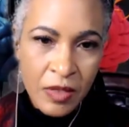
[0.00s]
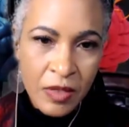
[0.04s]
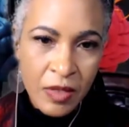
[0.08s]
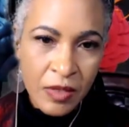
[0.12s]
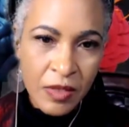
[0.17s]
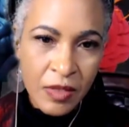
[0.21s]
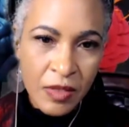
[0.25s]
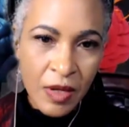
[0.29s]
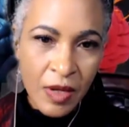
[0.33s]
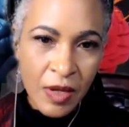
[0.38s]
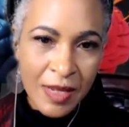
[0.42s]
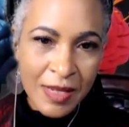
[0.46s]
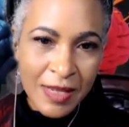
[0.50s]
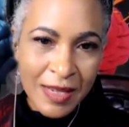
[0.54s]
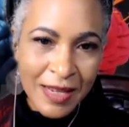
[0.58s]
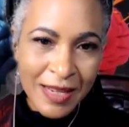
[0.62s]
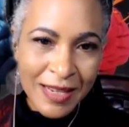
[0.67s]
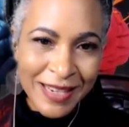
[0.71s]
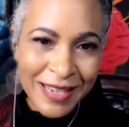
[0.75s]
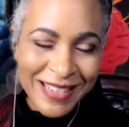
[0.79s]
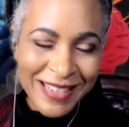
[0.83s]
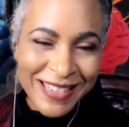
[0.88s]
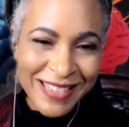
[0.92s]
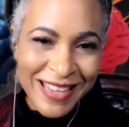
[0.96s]
So
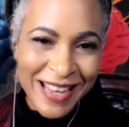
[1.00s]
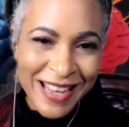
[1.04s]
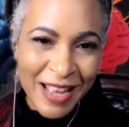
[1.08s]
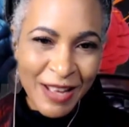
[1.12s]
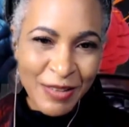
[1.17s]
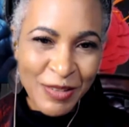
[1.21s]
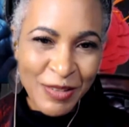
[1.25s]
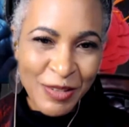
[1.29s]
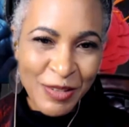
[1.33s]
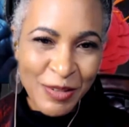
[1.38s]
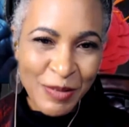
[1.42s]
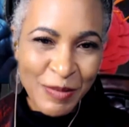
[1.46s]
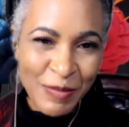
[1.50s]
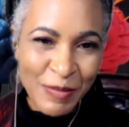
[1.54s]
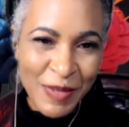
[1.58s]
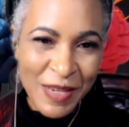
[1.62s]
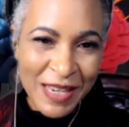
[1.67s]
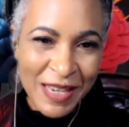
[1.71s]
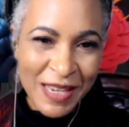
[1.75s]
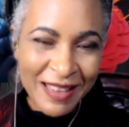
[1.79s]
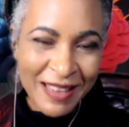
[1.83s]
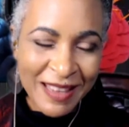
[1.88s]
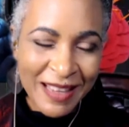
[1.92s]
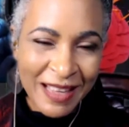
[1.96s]
it sounds to
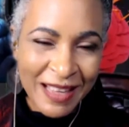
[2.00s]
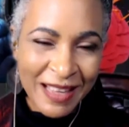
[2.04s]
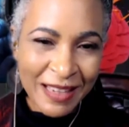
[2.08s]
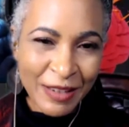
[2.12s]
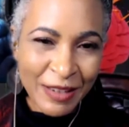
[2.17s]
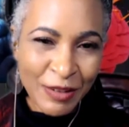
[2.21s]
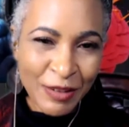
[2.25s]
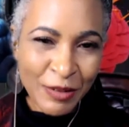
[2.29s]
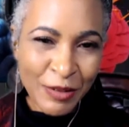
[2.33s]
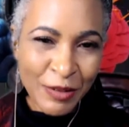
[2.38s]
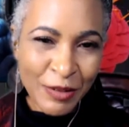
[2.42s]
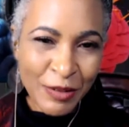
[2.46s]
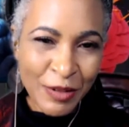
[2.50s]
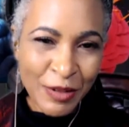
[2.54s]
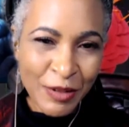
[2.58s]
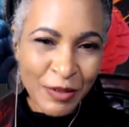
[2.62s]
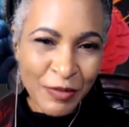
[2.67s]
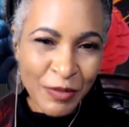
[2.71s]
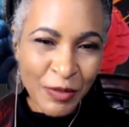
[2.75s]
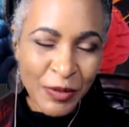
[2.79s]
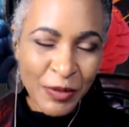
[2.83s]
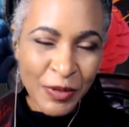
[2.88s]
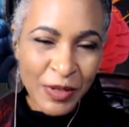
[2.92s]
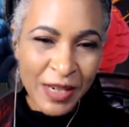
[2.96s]
me like
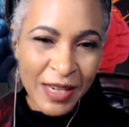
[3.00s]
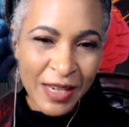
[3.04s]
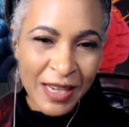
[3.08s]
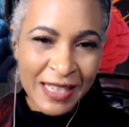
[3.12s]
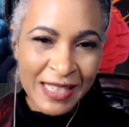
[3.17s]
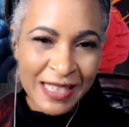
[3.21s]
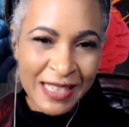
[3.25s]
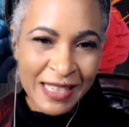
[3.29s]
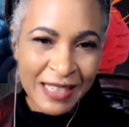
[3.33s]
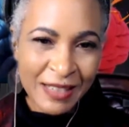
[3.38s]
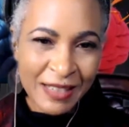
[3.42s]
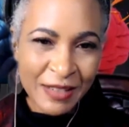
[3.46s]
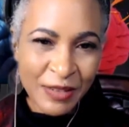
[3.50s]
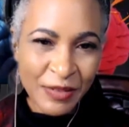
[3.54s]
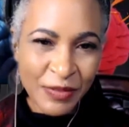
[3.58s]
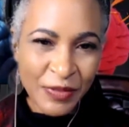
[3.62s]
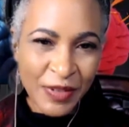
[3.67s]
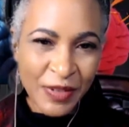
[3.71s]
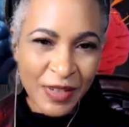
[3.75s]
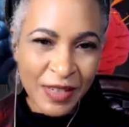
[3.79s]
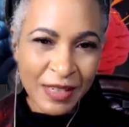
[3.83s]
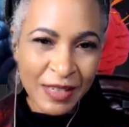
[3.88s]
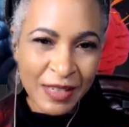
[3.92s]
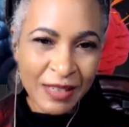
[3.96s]
you've already
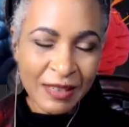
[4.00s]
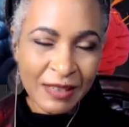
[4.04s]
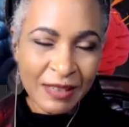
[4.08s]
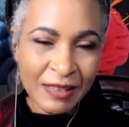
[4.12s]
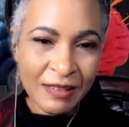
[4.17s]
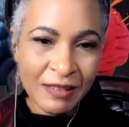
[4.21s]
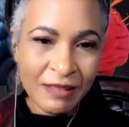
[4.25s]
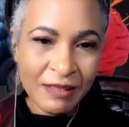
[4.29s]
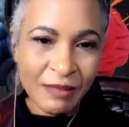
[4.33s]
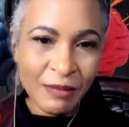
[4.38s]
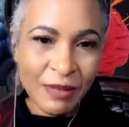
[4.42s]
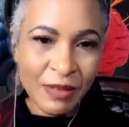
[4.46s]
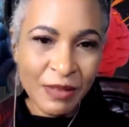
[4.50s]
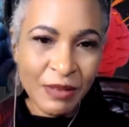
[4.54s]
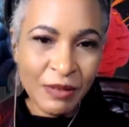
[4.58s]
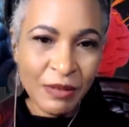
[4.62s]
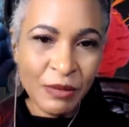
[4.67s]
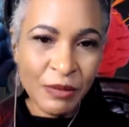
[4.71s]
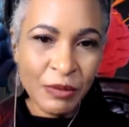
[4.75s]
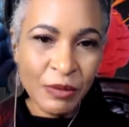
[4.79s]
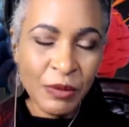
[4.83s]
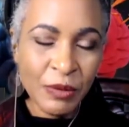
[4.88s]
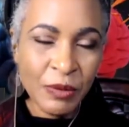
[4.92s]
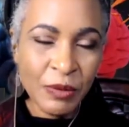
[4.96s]
identified what
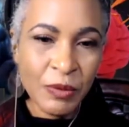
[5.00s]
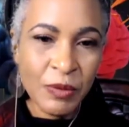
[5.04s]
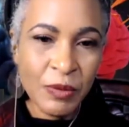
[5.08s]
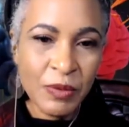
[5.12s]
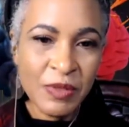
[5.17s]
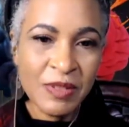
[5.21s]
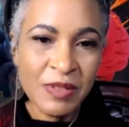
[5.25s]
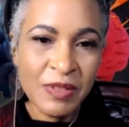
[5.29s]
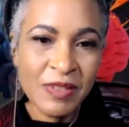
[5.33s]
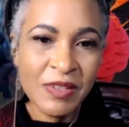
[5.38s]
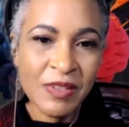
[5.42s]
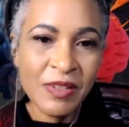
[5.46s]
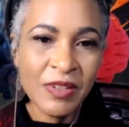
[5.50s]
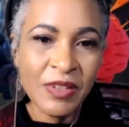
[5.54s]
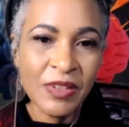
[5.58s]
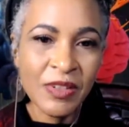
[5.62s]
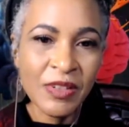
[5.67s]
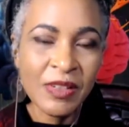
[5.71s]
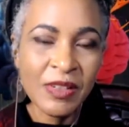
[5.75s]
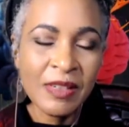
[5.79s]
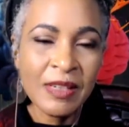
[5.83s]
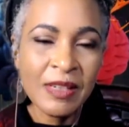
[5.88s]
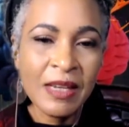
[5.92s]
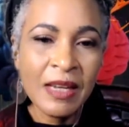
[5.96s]
the root causes
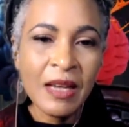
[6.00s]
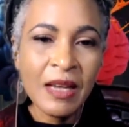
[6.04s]
are.